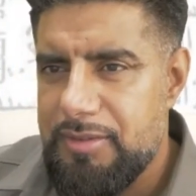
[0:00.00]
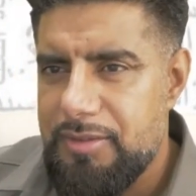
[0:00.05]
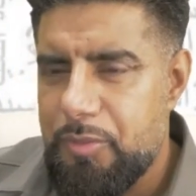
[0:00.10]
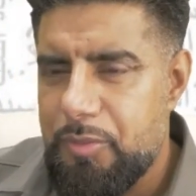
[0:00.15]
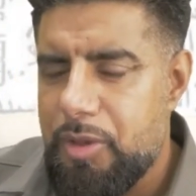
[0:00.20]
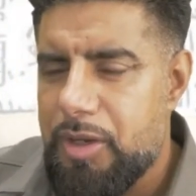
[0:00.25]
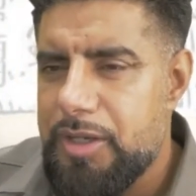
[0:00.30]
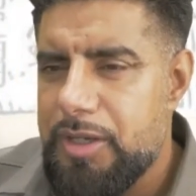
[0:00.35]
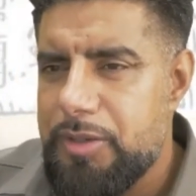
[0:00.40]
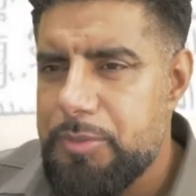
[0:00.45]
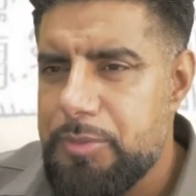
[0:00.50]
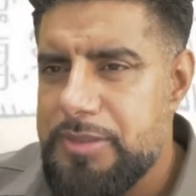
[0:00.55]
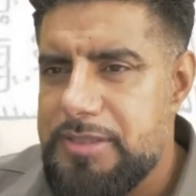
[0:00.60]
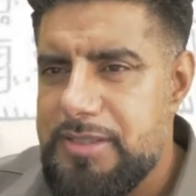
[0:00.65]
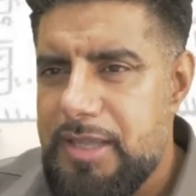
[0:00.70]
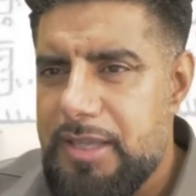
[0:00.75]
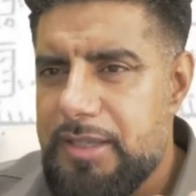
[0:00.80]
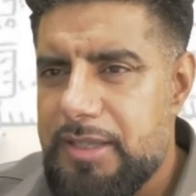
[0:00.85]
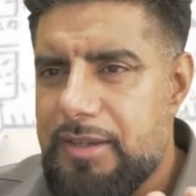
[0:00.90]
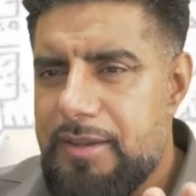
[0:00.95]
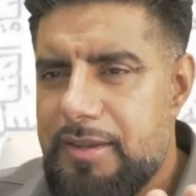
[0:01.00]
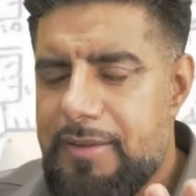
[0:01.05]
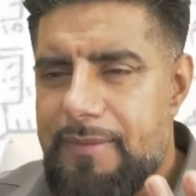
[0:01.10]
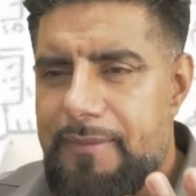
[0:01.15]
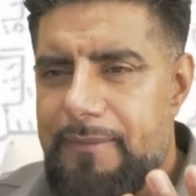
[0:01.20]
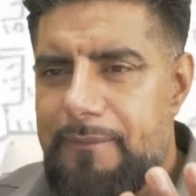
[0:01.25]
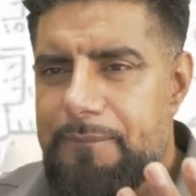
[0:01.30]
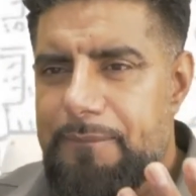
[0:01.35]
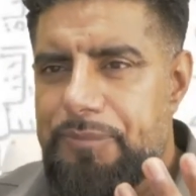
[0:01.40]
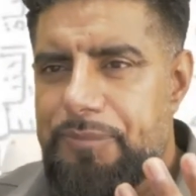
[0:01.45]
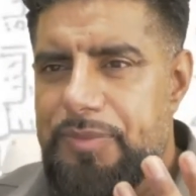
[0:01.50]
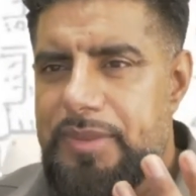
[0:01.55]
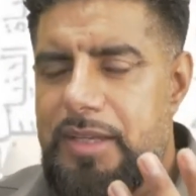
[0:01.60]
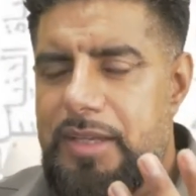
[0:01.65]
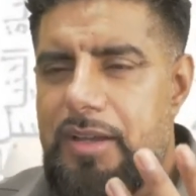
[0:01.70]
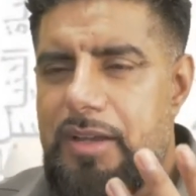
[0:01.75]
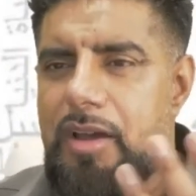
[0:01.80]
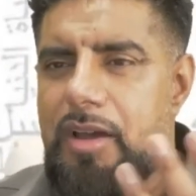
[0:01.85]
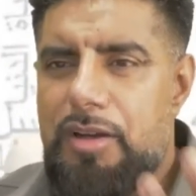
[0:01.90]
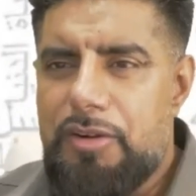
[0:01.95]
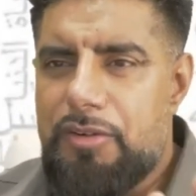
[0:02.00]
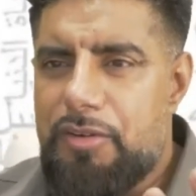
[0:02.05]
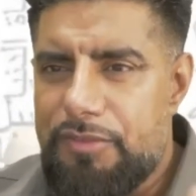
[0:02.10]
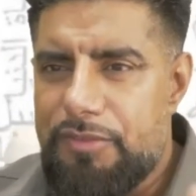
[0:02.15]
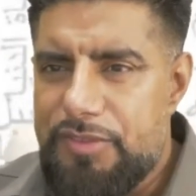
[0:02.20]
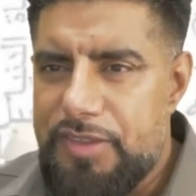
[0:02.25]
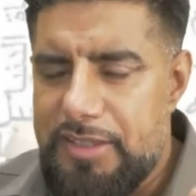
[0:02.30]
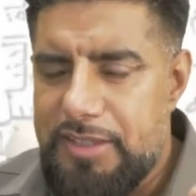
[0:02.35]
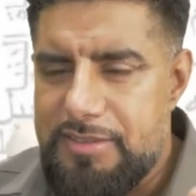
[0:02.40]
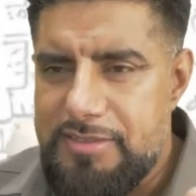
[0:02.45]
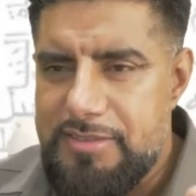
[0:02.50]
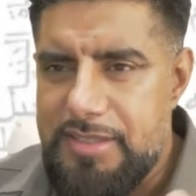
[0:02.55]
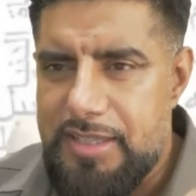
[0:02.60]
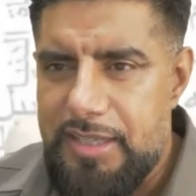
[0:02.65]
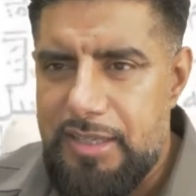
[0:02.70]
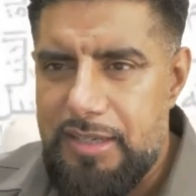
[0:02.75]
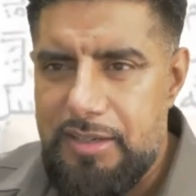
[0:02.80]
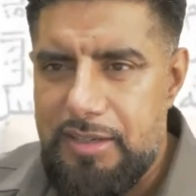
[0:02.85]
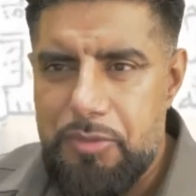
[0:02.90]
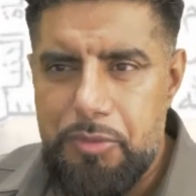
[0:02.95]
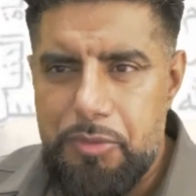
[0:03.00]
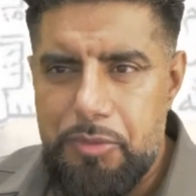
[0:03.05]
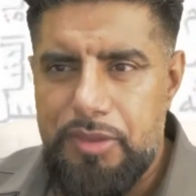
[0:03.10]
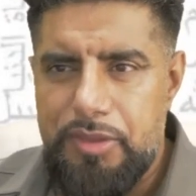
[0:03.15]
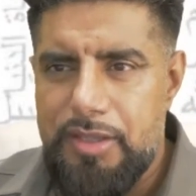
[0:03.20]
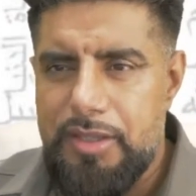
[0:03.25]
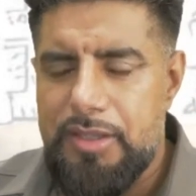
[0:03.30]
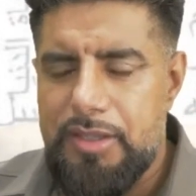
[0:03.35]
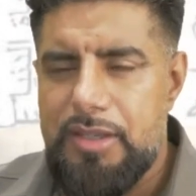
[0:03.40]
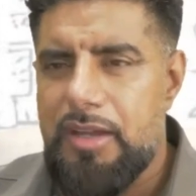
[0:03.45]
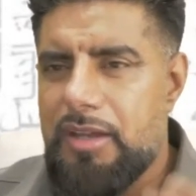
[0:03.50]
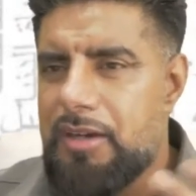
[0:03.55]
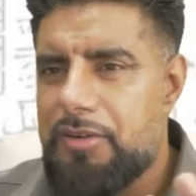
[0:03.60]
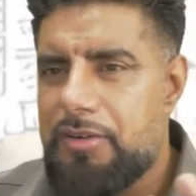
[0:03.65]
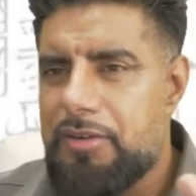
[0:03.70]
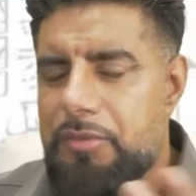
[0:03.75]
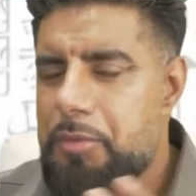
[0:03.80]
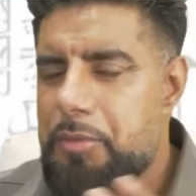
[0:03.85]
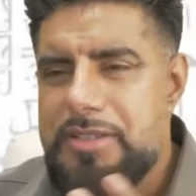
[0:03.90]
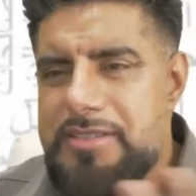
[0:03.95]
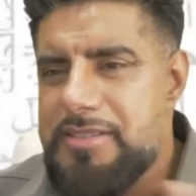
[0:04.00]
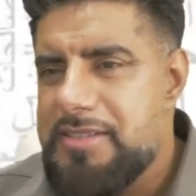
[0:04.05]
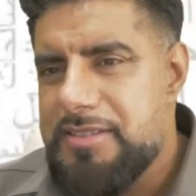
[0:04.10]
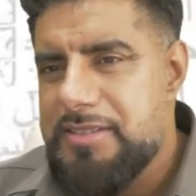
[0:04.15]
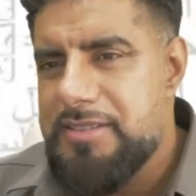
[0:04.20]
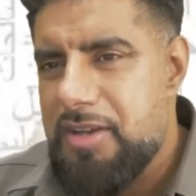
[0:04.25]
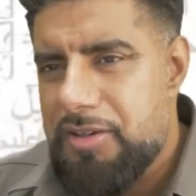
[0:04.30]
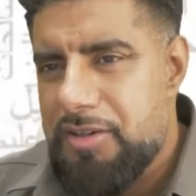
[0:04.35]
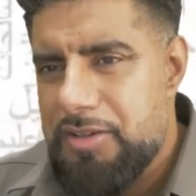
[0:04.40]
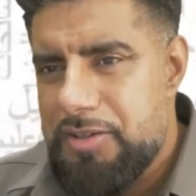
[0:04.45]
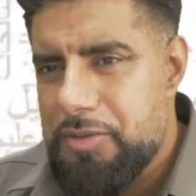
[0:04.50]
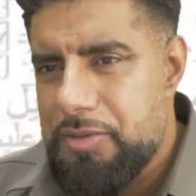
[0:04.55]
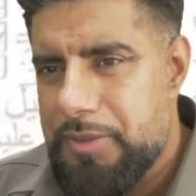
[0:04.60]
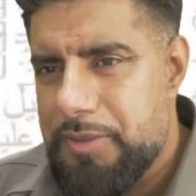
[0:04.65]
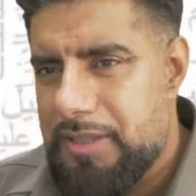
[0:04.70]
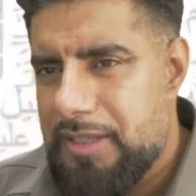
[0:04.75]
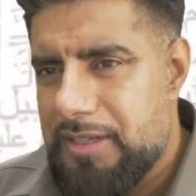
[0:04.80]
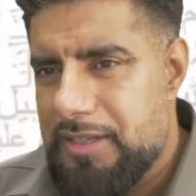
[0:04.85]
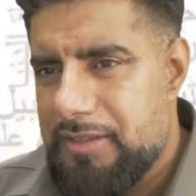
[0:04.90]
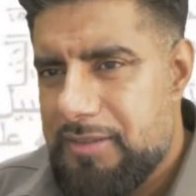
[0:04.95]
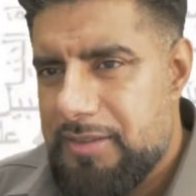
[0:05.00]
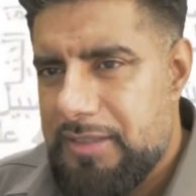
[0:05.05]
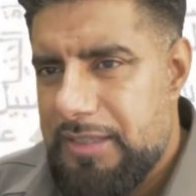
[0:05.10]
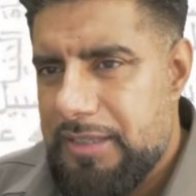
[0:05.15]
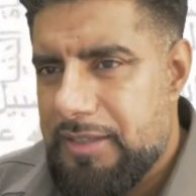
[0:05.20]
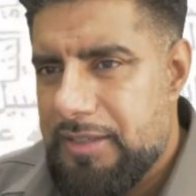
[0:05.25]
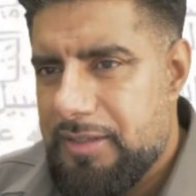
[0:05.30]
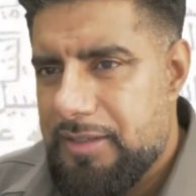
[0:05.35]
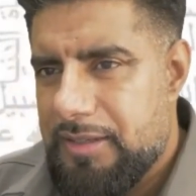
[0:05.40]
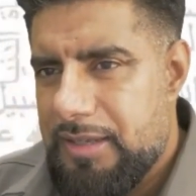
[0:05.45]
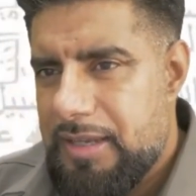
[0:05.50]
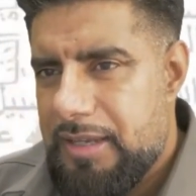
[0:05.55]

Why are we saying the color of their skin or the color, what's this got to do with anything?